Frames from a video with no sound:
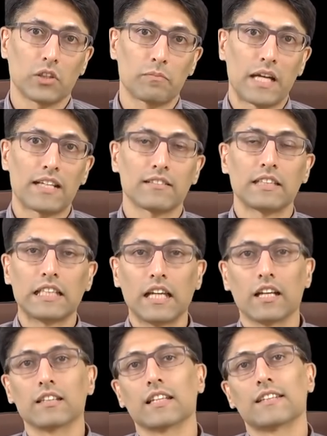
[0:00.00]
capacity
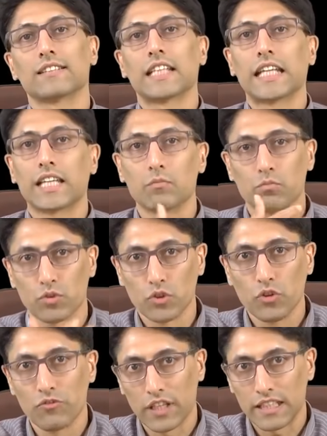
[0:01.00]
unless they can
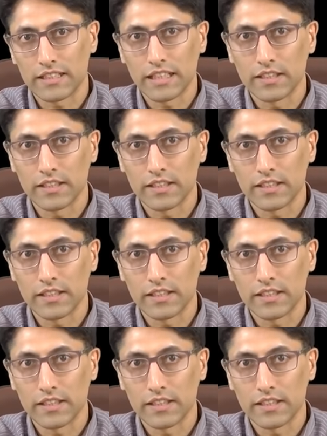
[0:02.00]
prove that